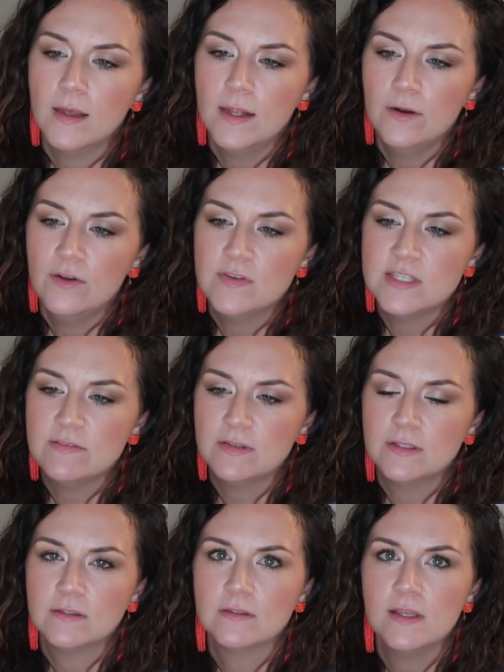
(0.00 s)
I don't know if
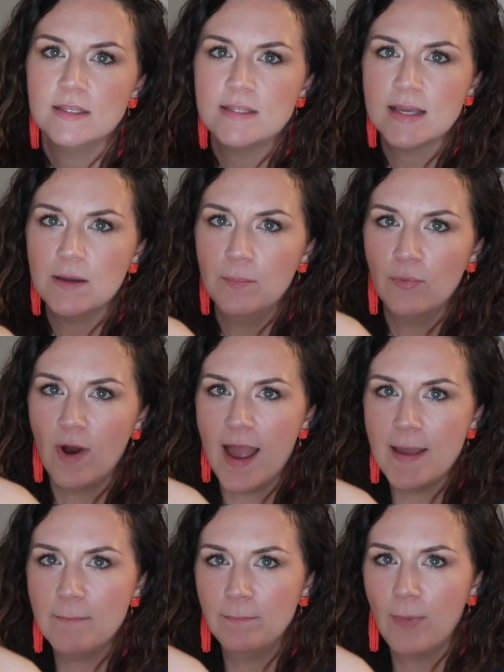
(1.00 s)
it's like a
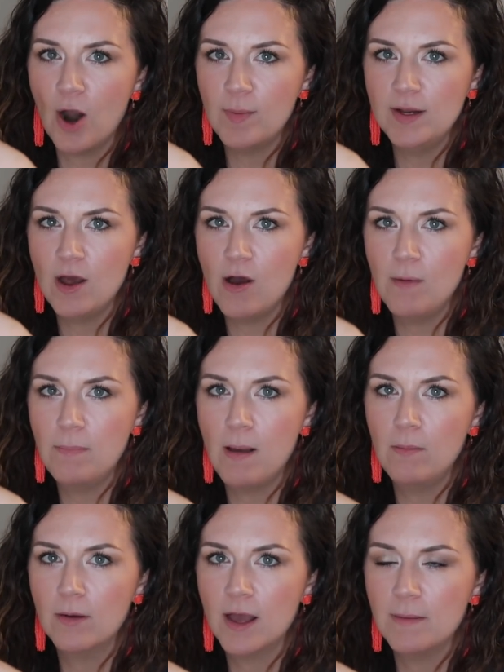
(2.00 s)
bright Barbie doll
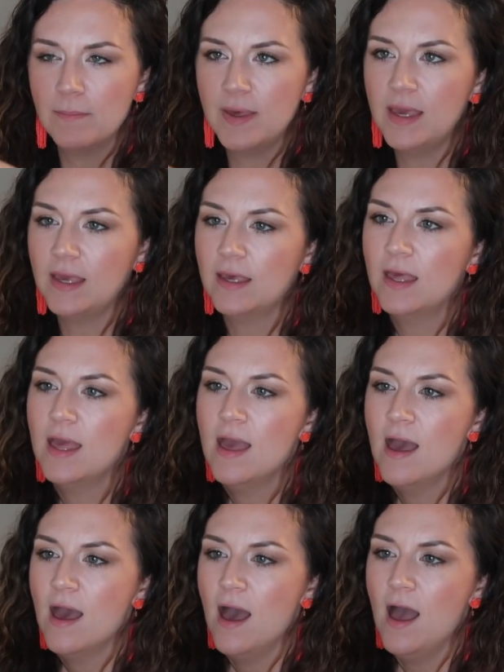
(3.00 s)
bubblegum pink.
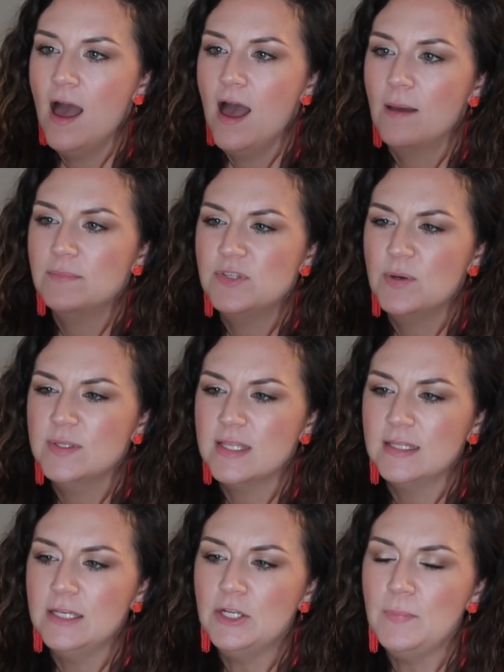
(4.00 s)
So it's
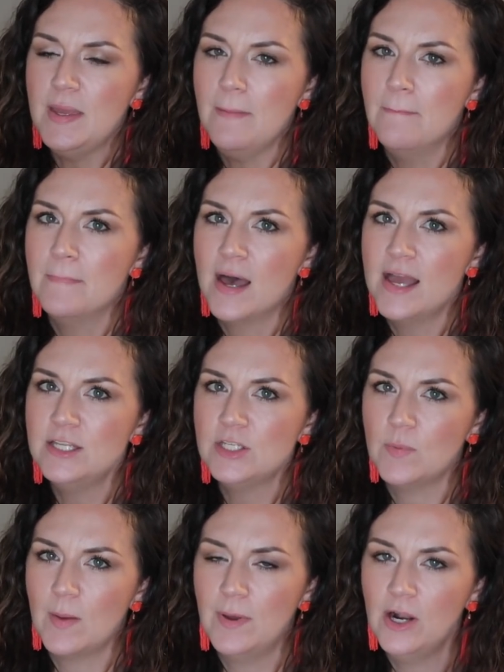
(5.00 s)
a little bit much,
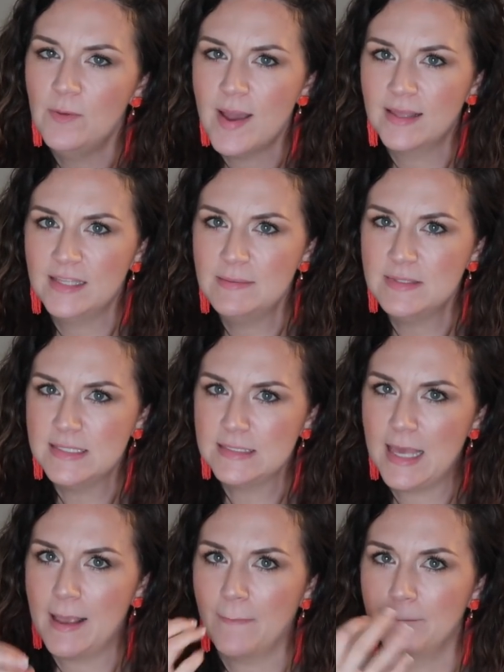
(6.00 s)
and when I put it on my lips,
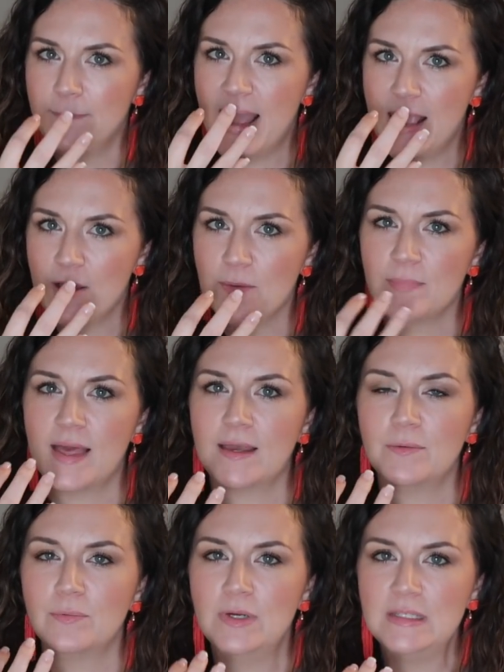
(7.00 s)
it's like bam,
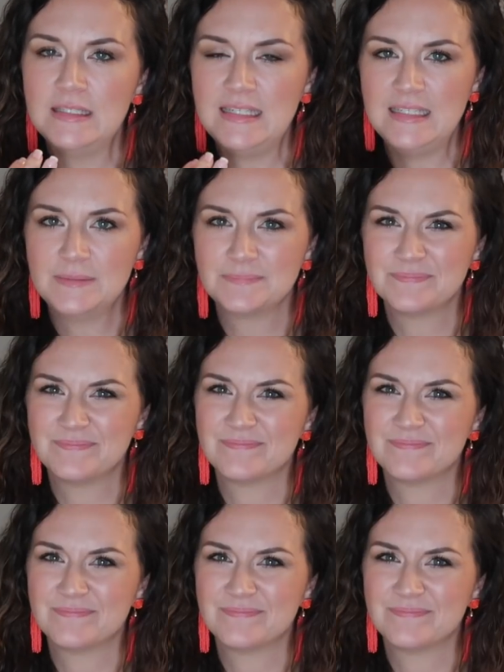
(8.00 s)
like really,